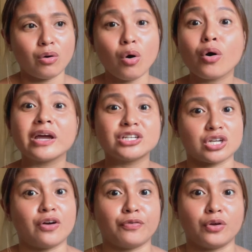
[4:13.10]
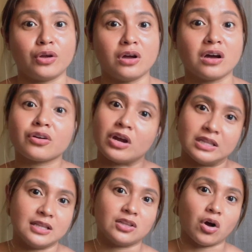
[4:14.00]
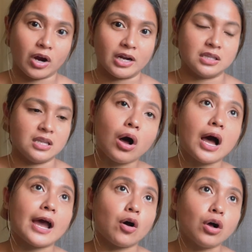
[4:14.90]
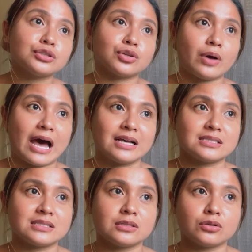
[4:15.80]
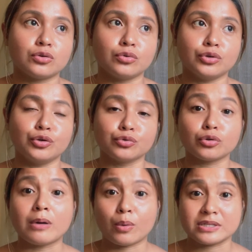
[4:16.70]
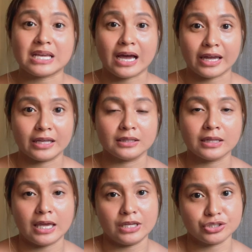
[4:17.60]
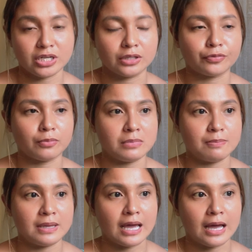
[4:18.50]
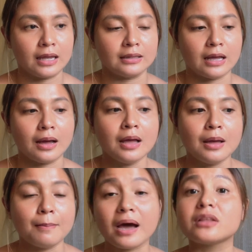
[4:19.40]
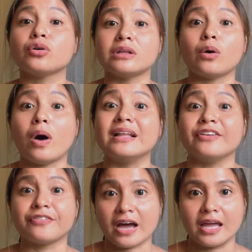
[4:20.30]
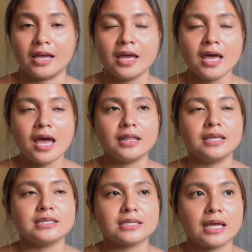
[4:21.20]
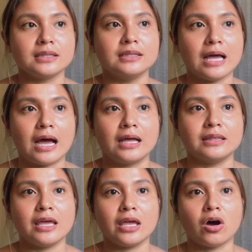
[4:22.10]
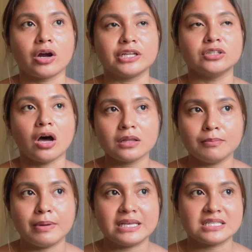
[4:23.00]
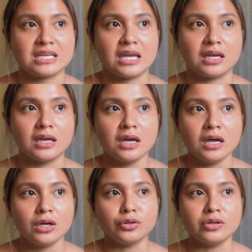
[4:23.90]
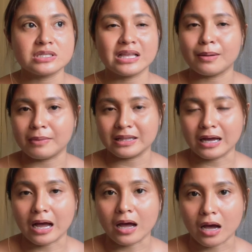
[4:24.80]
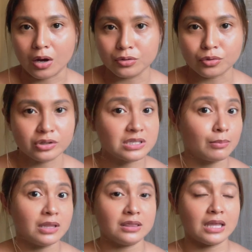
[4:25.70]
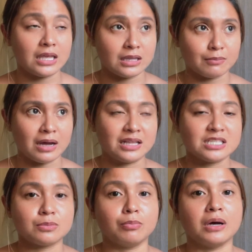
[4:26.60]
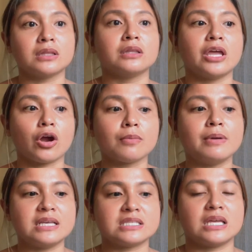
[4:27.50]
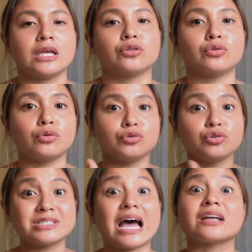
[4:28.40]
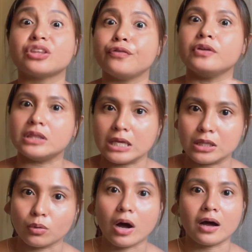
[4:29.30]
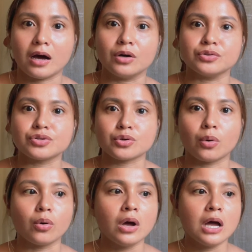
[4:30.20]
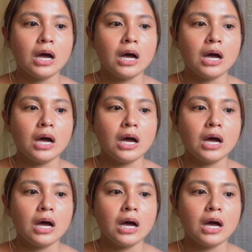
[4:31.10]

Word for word: okay siya for a credit card. I also asked yung tumawag sa akin na agent from BPI na bakit ako na-qualify. And they said na they are not basing dun sa laman ng account or sa maintaining balance, but they are basing it dun sa activity ng account. So,